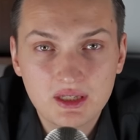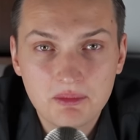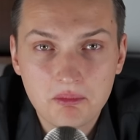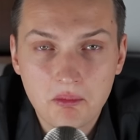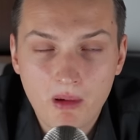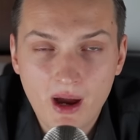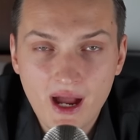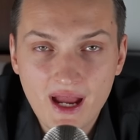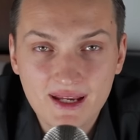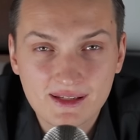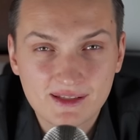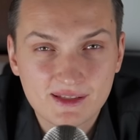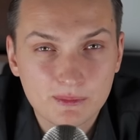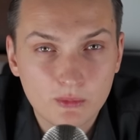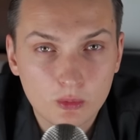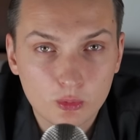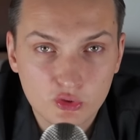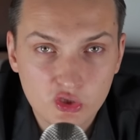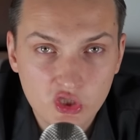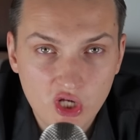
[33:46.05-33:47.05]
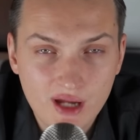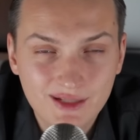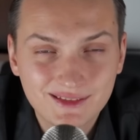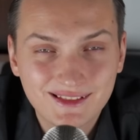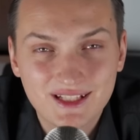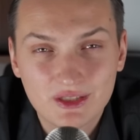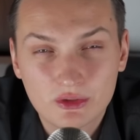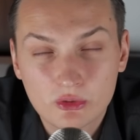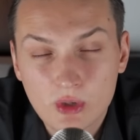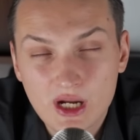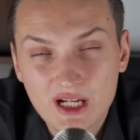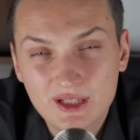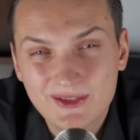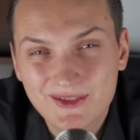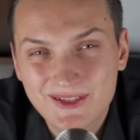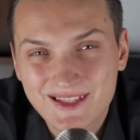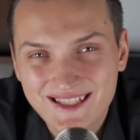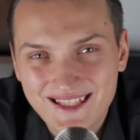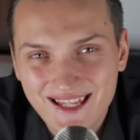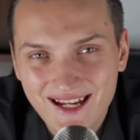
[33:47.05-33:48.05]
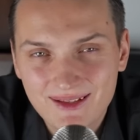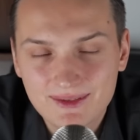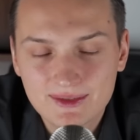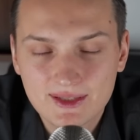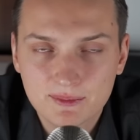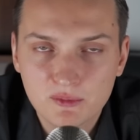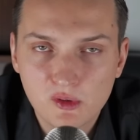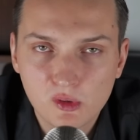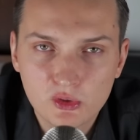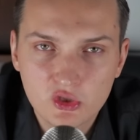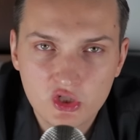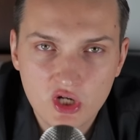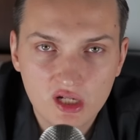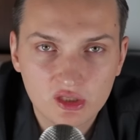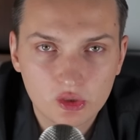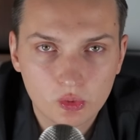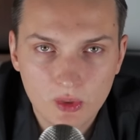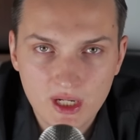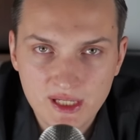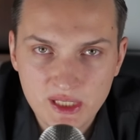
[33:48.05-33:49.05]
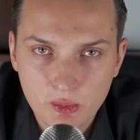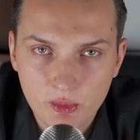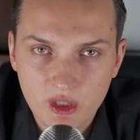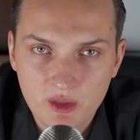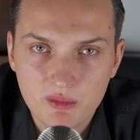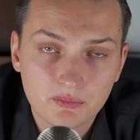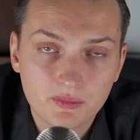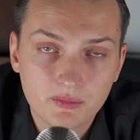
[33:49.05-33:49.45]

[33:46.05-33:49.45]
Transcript: buy a small chunk and try to sell a small chunk right away